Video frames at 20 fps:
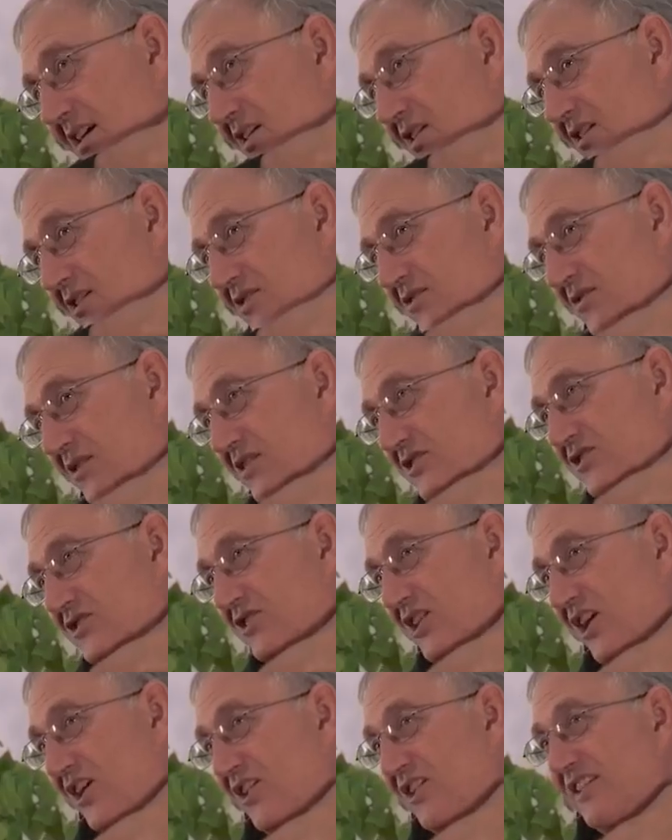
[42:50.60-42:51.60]
onto her
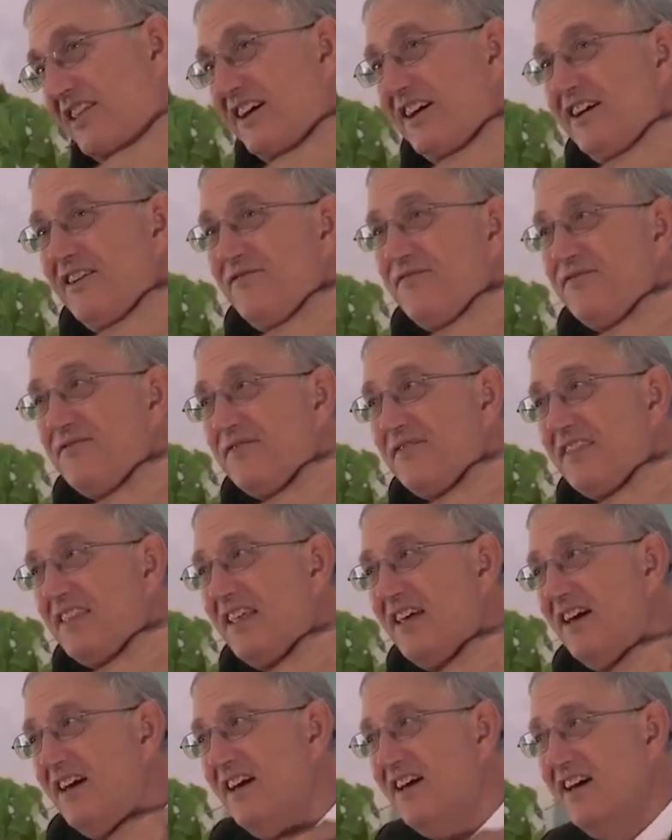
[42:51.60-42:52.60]
shoulder,
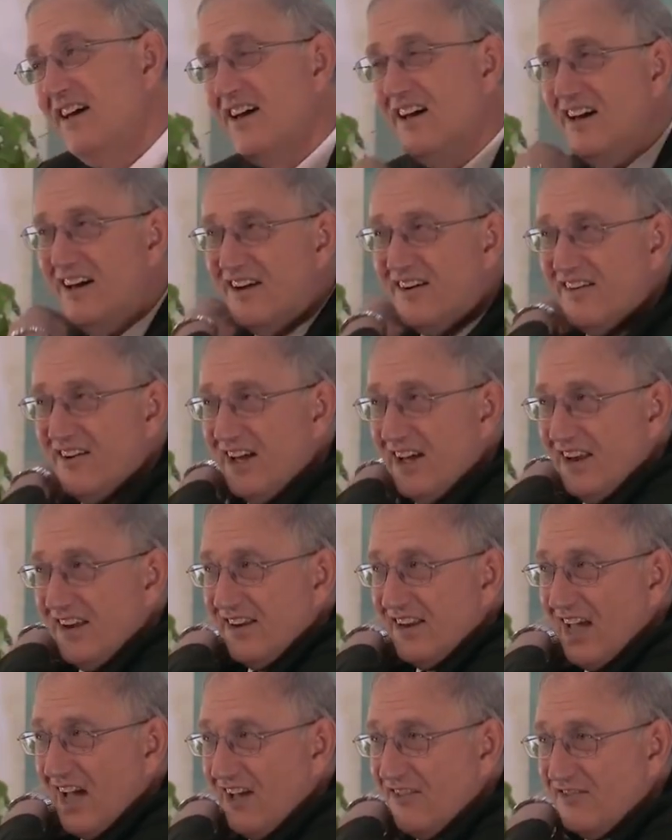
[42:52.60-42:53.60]

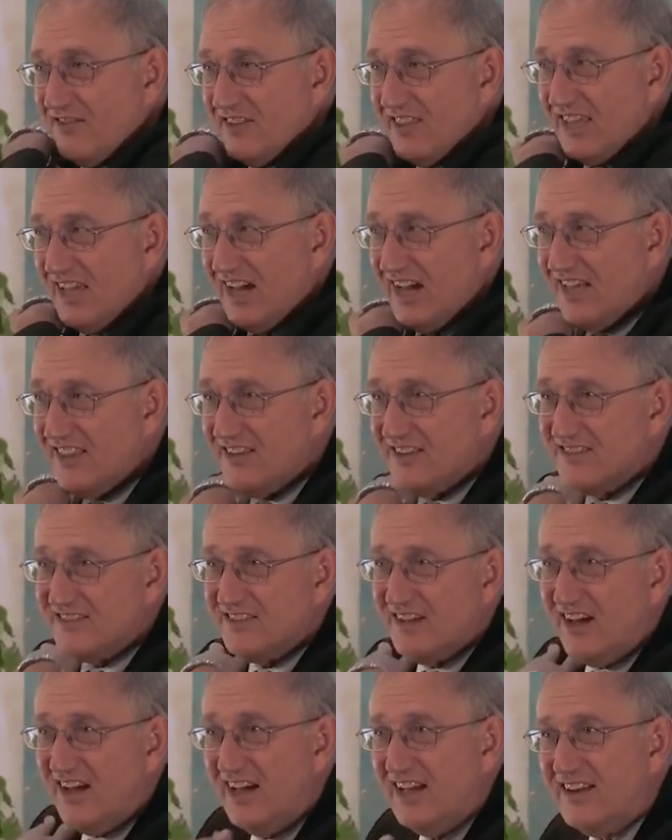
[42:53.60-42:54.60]
ran down to the other
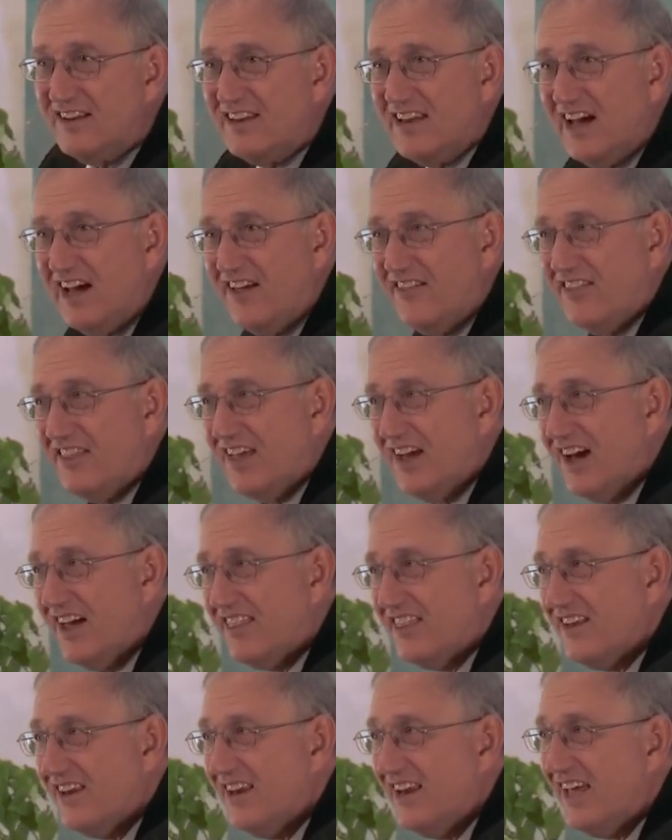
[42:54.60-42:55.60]
side, down the
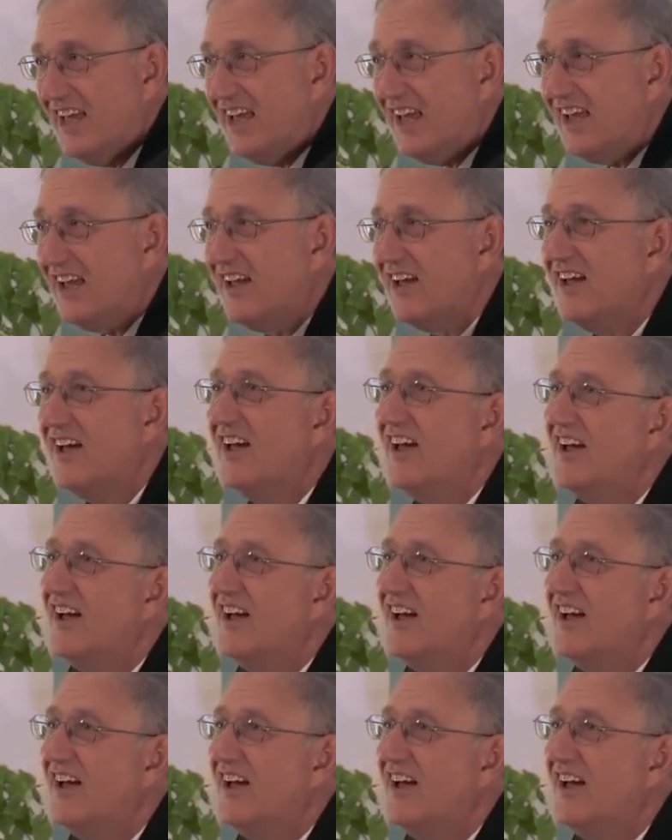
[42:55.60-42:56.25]
other leg,